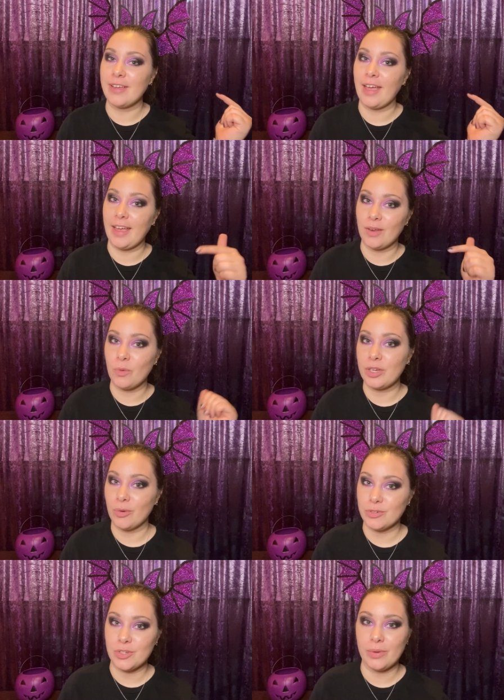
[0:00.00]
and what you're
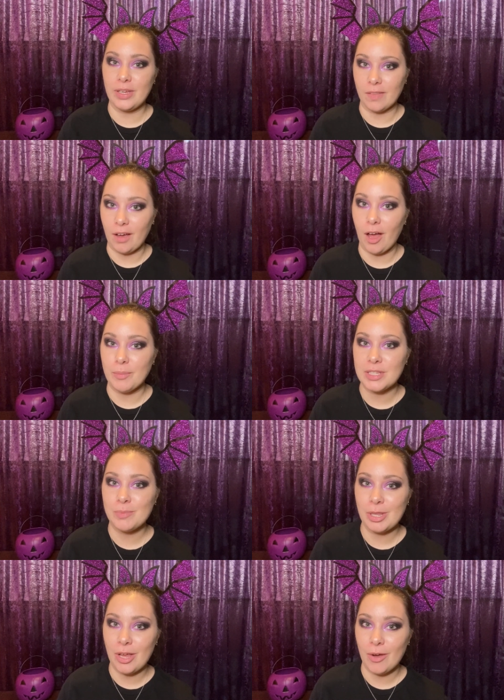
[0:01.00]
doing in the comments
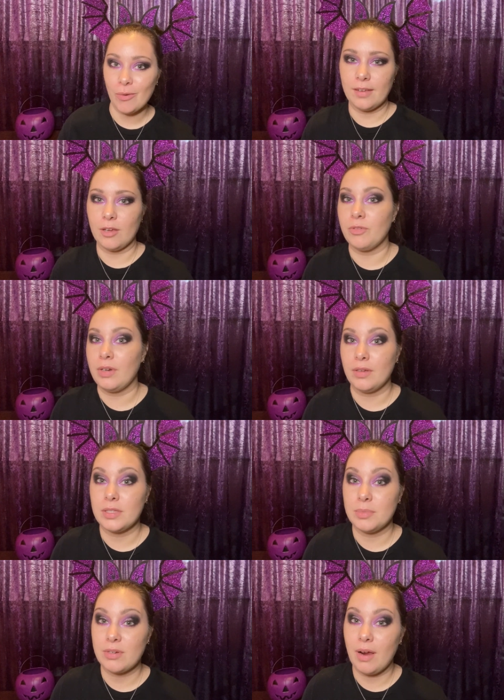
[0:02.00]
below. If you're not
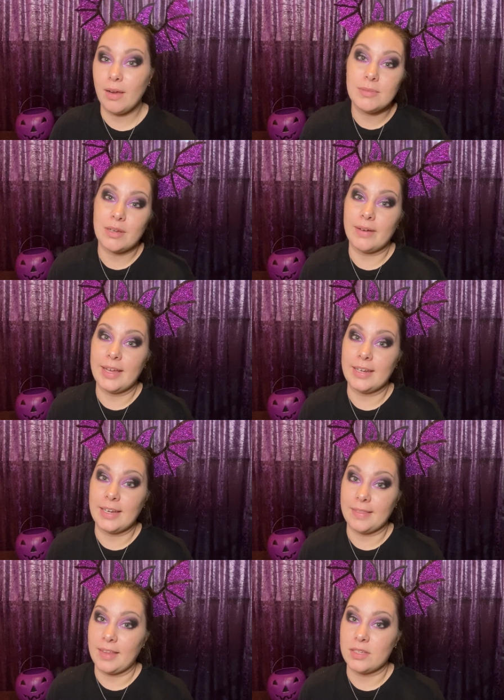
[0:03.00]
subscribed, go ahead and
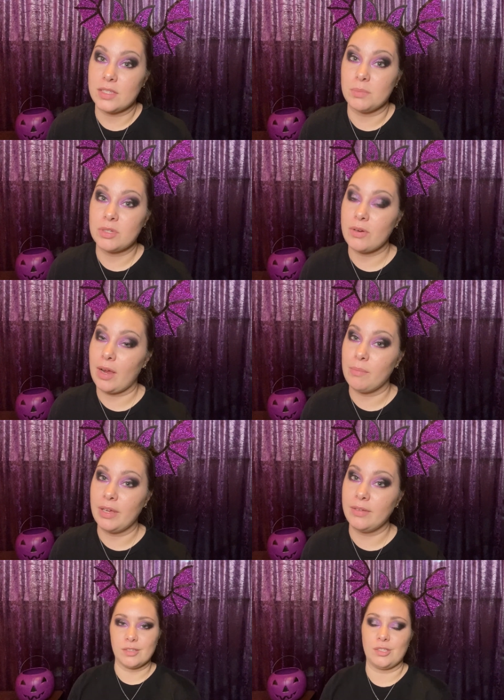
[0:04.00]
hit that subscribe
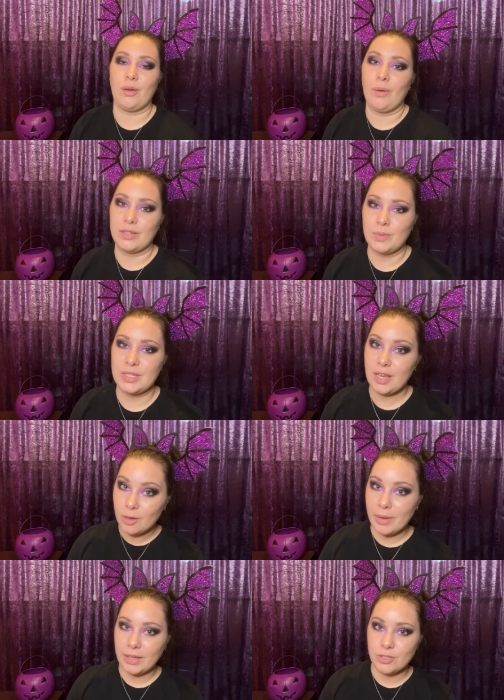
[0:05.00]
button. So as we say
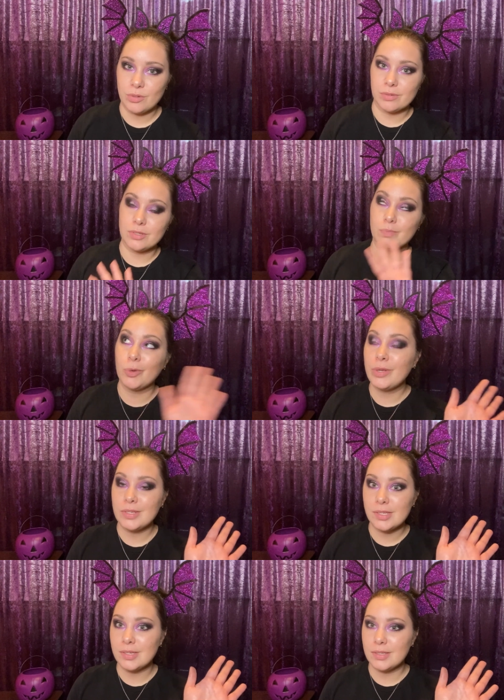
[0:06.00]
goodbye to spooky
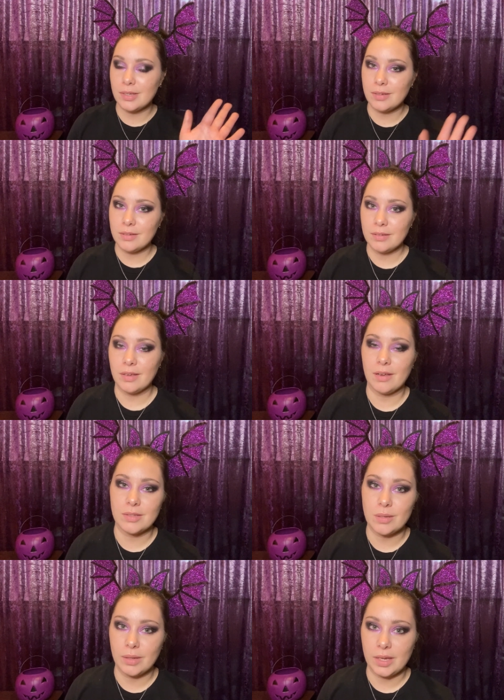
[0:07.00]
season,
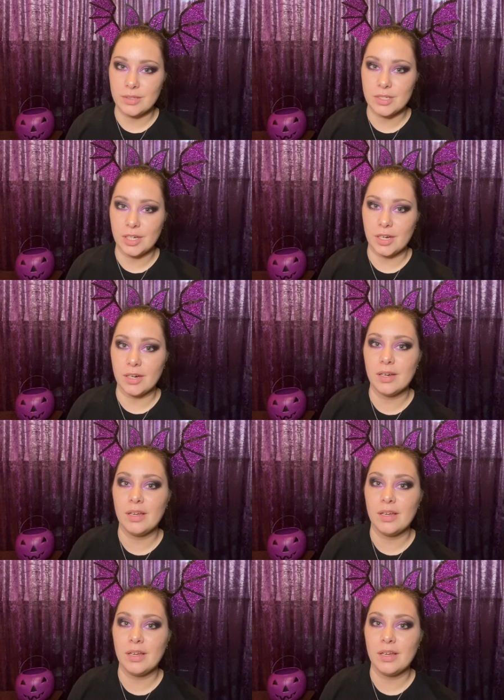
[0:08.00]
until next year,